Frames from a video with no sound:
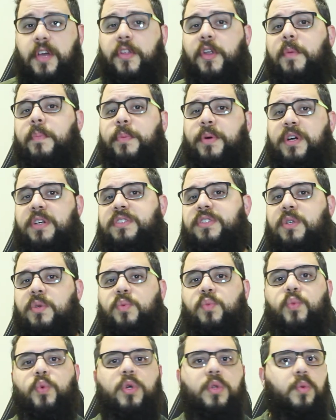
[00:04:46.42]
other
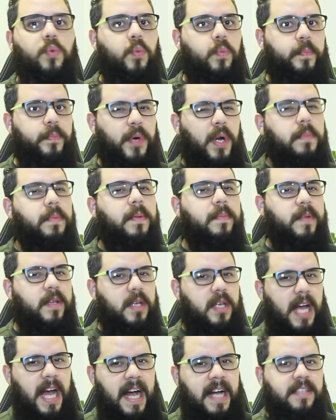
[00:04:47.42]
person will
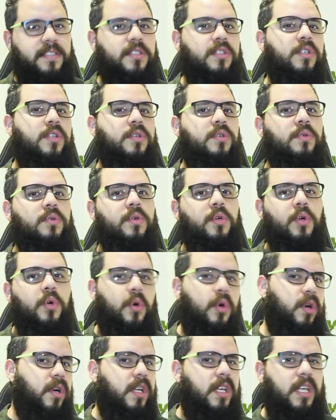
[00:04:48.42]
probably ask you
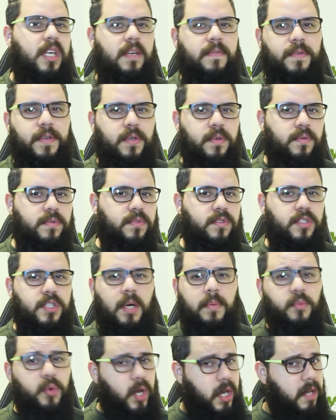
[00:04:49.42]
or give you
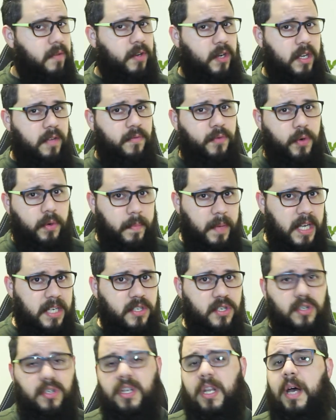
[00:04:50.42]
some relevant
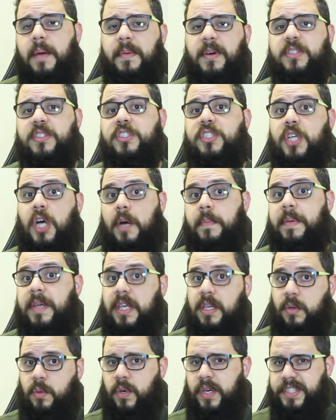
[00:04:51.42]
information about the topic
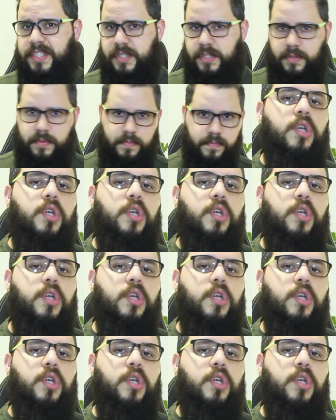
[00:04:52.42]
in question.